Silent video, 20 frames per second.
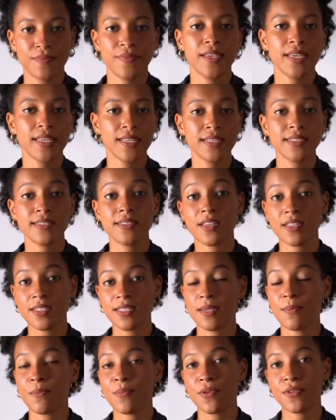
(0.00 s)
It is thus
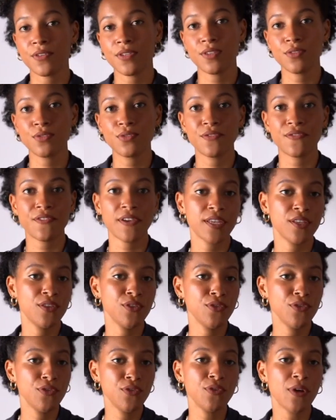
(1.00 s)
important to
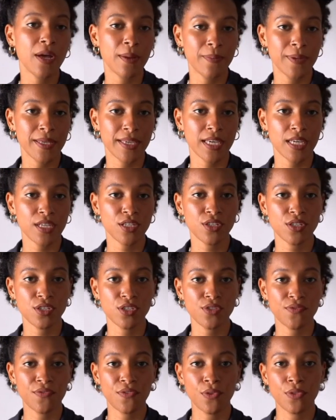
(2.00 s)
find new
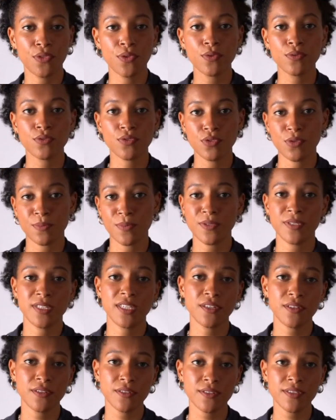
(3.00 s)
applications for those new
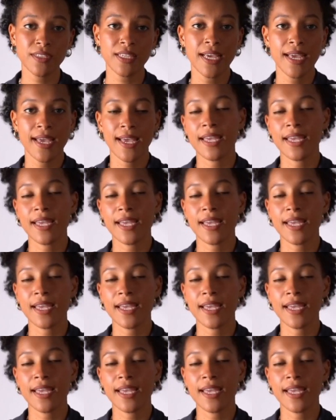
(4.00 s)
materials